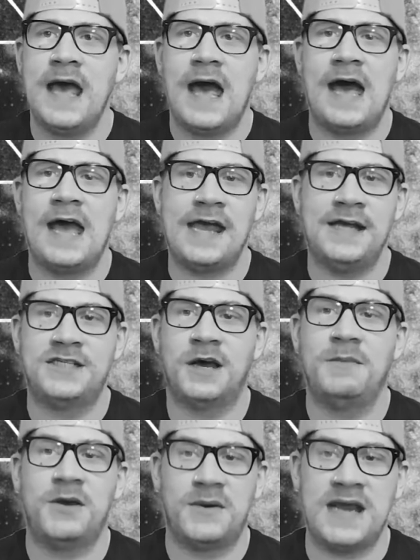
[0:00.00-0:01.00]

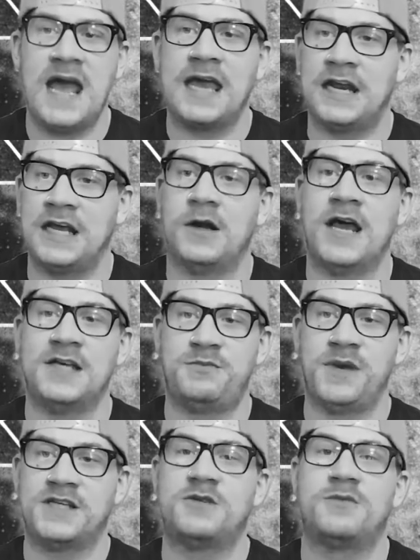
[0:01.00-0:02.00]
AEW, and yeah, getting a nice
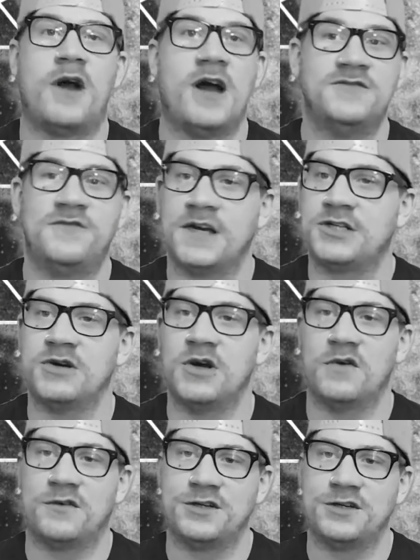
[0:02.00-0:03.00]
big surprise victory
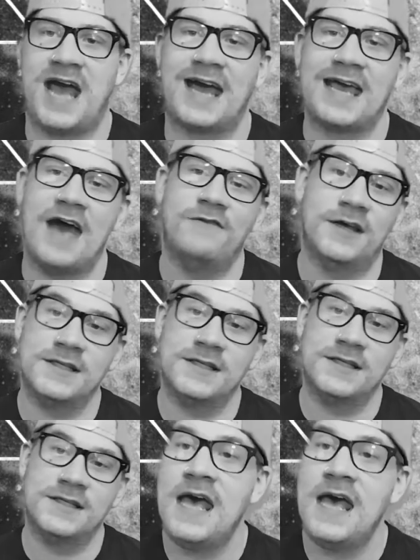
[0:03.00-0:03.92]
over Jack Evans.